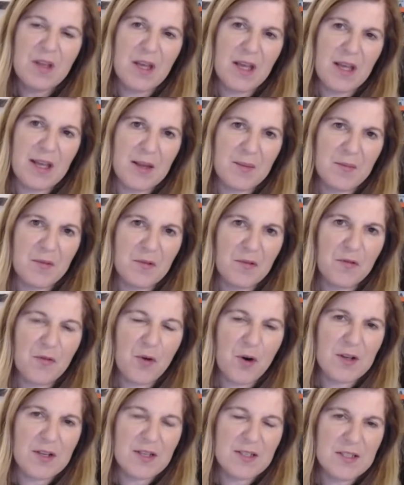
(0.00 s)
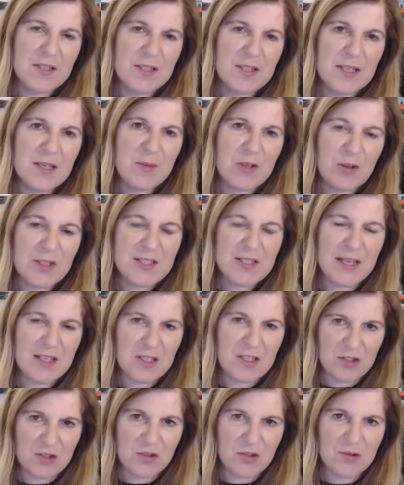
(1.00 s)
Um, for team, it looks
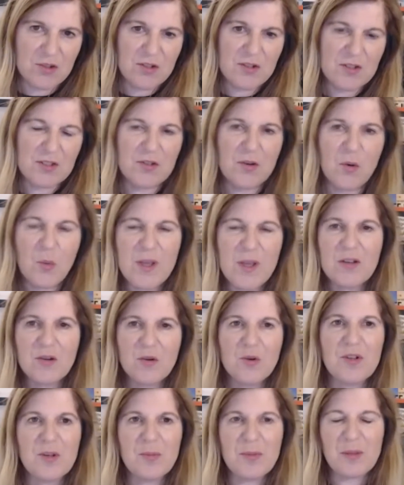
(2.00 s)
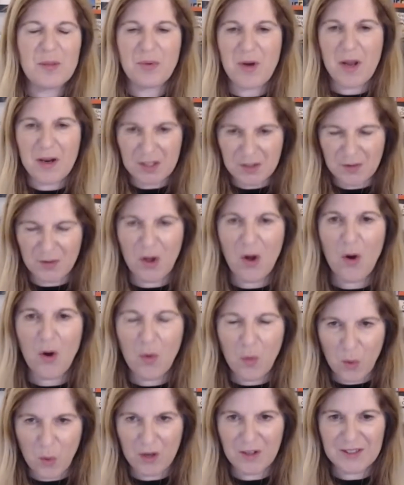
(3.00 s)
like it's users. You know, we at Google build products for the
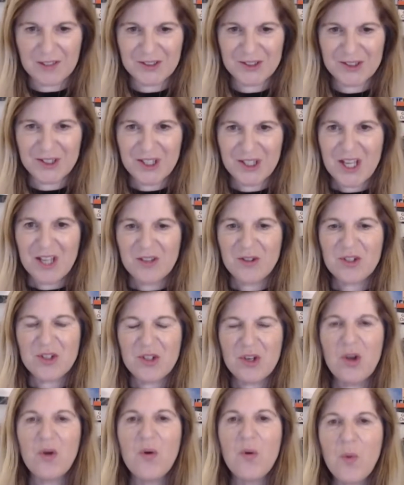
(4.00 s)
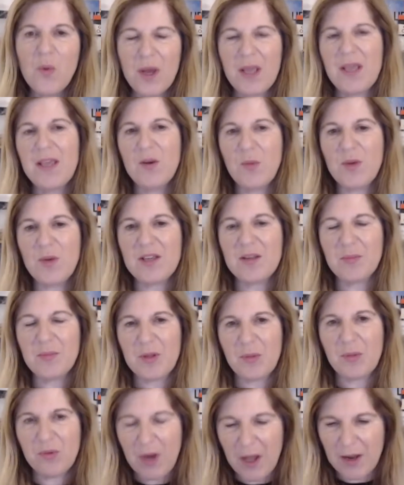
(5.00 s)
whole world. There's no way we can
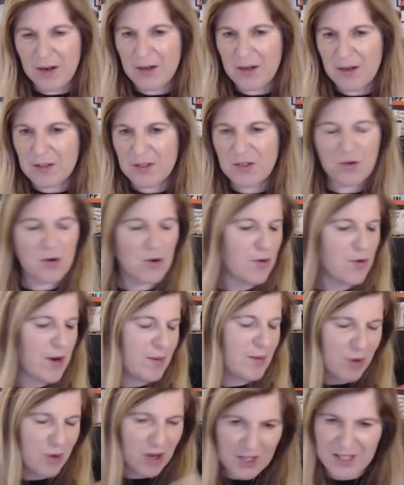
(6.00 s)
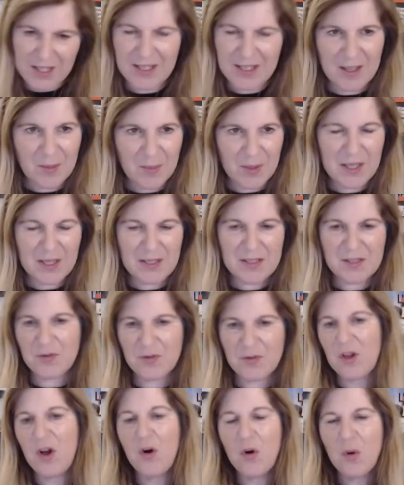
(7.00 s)
build products or great marketing campaigns
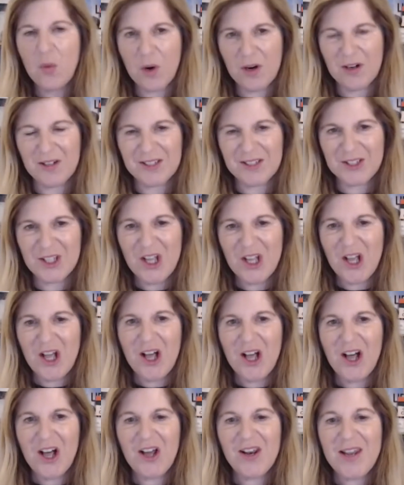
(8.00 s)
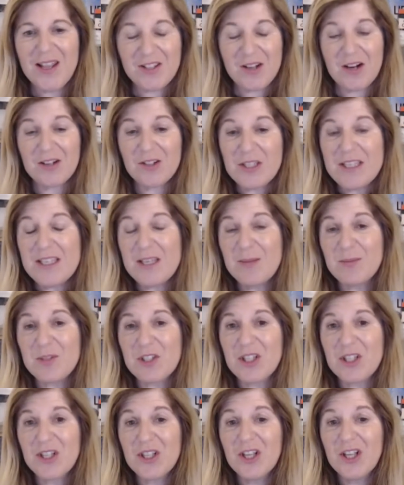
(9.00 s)
for the whole world unless our
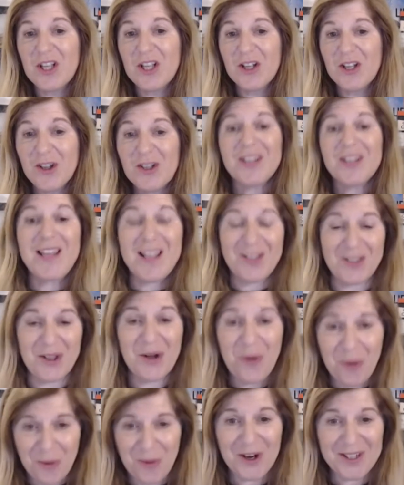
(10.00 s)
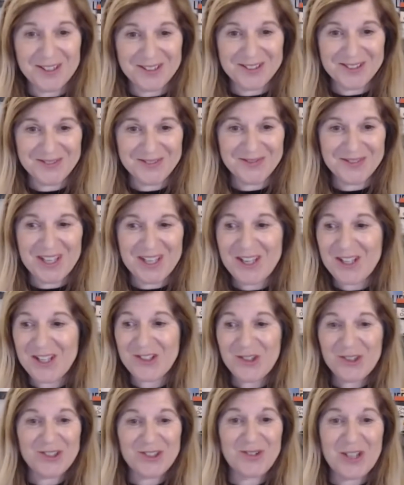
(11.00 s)
teams look like the whole world. Like it's
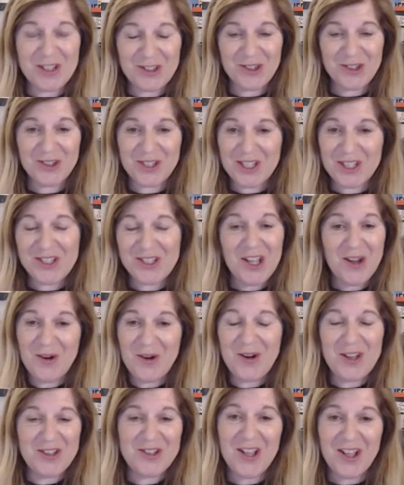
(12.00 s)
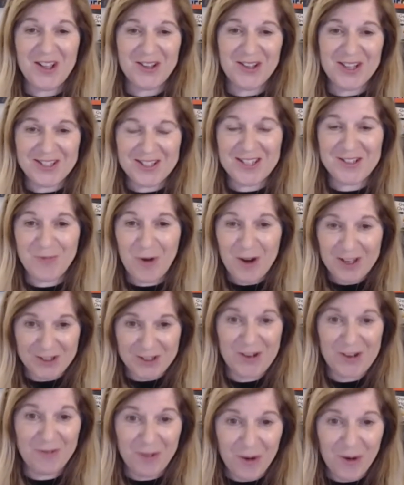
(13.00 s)
just, it's just, it's not, it's not, it's, it's pretty
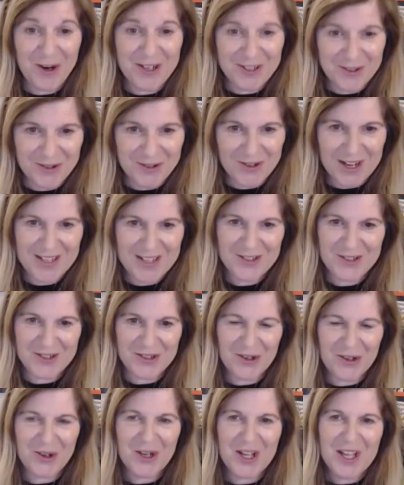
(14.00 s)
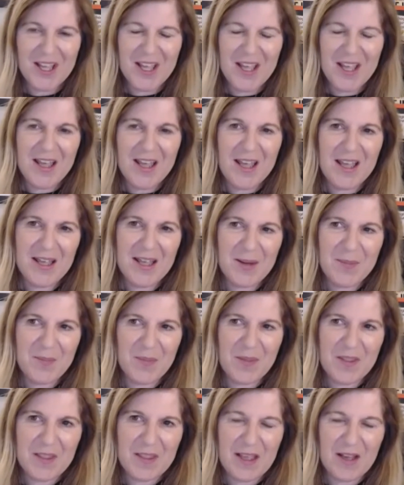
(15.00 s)
straightforward, right? So
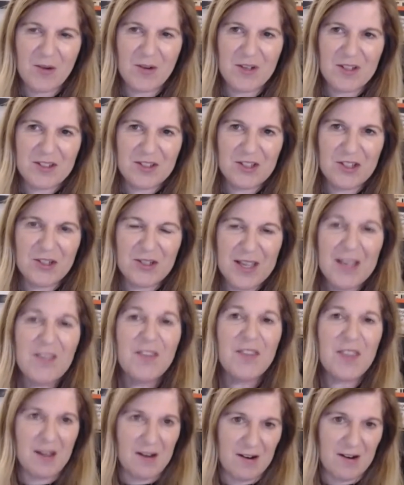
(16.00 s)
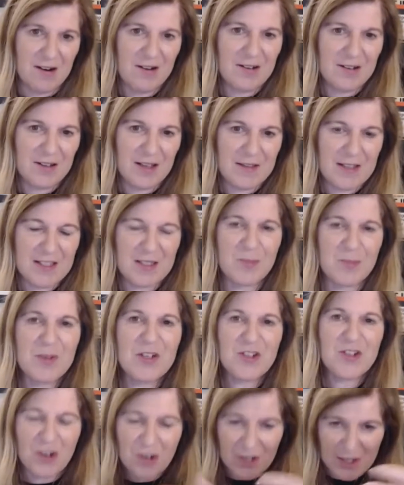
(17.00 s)
um, now, to get there, and it's a
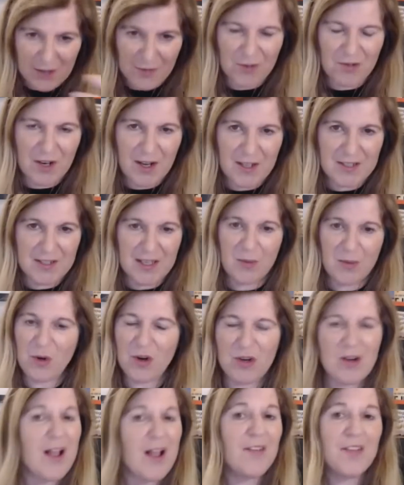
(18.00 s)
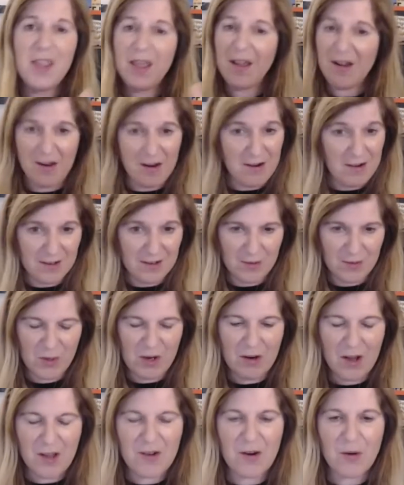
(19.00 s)
big journey for us, and we're not there.
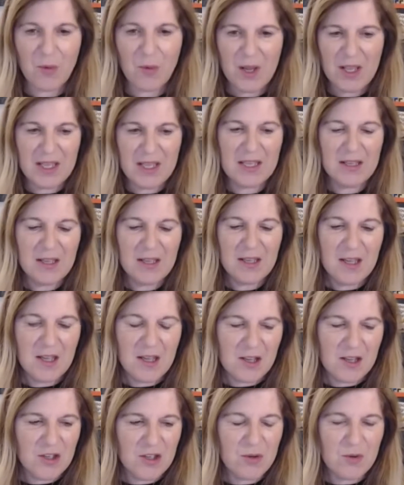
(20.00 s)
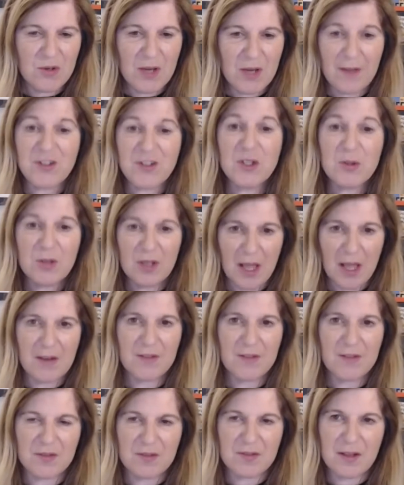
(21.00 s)
We are on our way. You, you have to do a lot
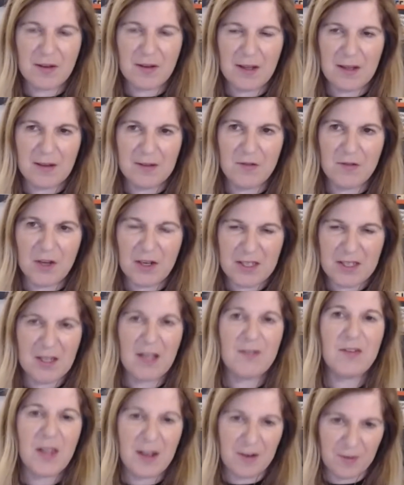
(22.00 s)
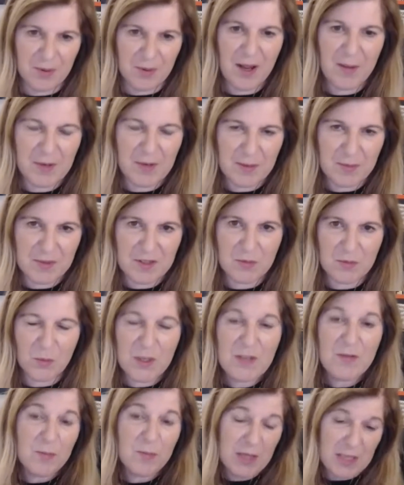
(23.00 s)
of, uh, uh you've got to solve a lot of problems.
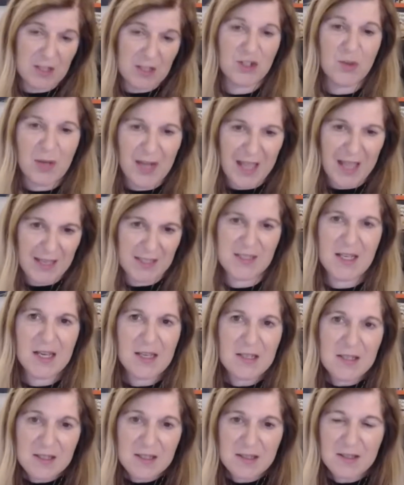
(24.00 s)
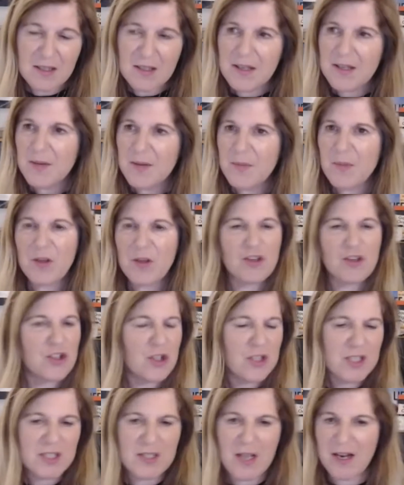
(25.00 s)
We have a big issue on access. There are
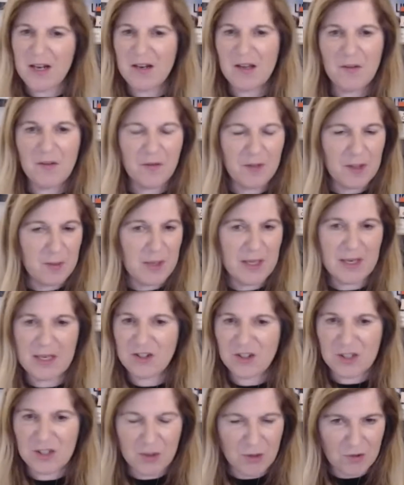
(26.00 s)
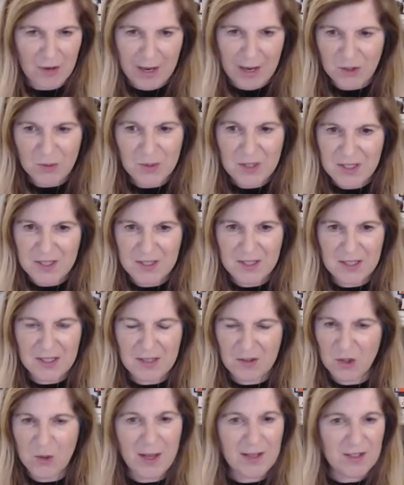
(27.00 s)
just not enough female engineering graduates
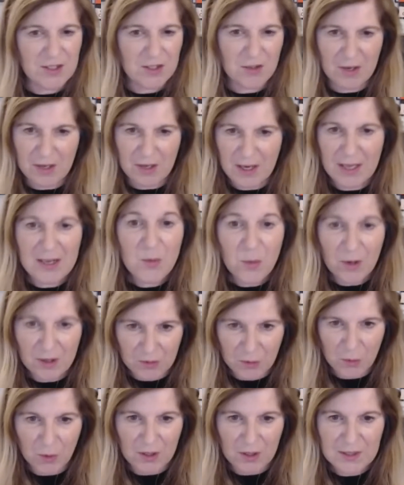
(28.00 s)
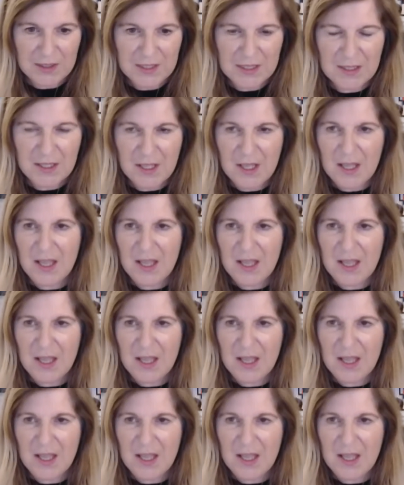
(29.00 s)
in the US or anywhere in the world.